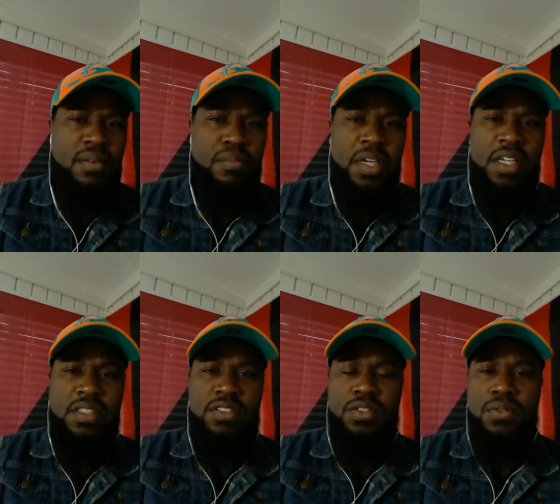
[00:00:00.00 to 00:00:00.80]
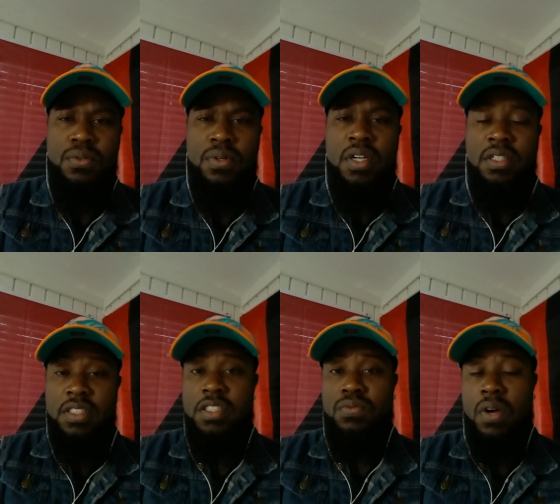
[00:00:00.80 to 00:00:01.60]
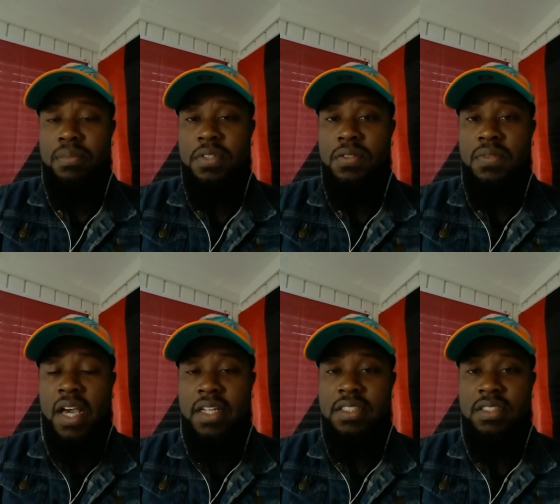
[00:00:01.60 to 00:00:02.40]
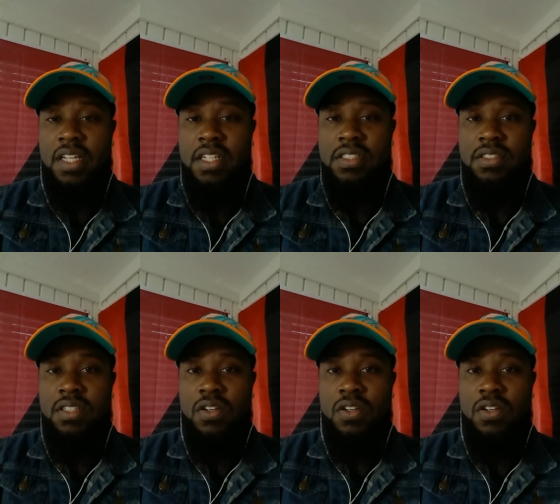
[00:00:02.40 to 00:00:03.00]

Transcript: means to disrupt the United States,